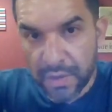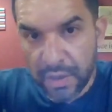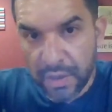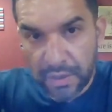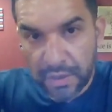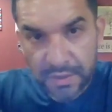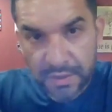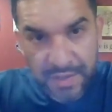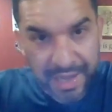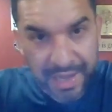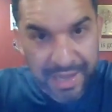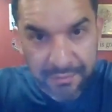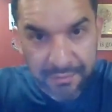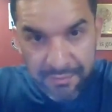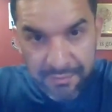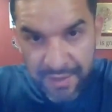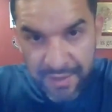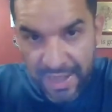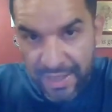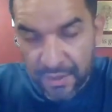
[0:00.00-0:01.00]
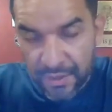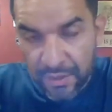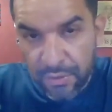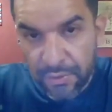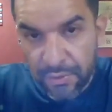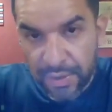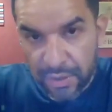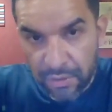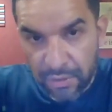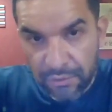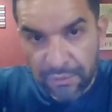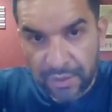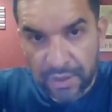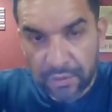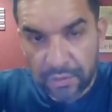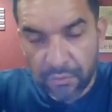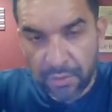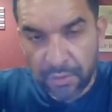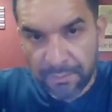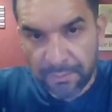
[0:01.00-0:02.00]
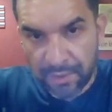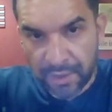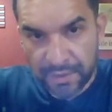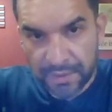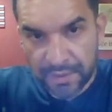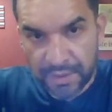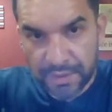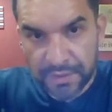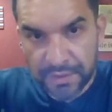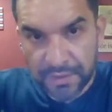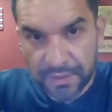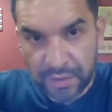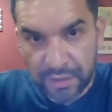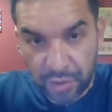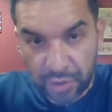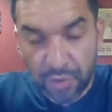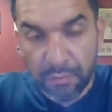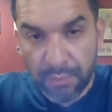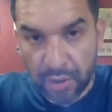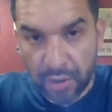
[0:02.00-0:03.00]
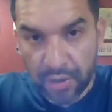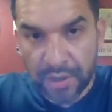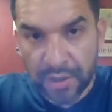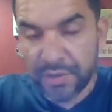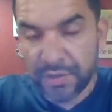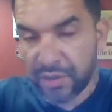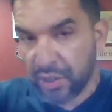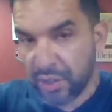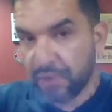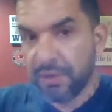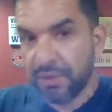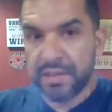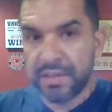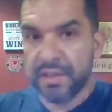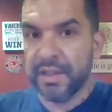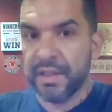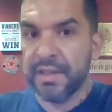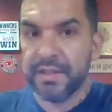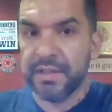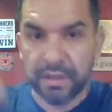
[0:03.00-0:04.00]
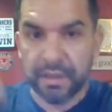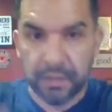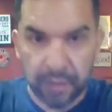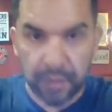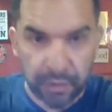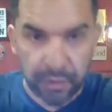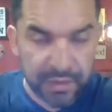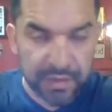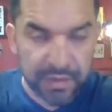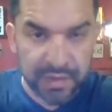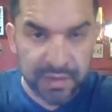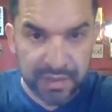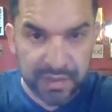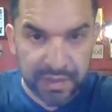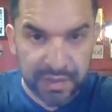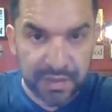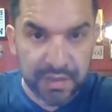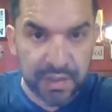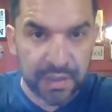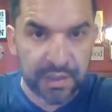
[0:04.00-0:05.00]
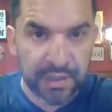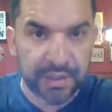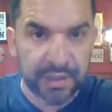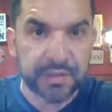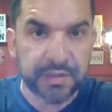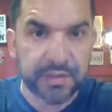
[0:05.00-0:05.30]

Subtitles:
to add value in your follow-up process to your market, generates leads and closes existing leads.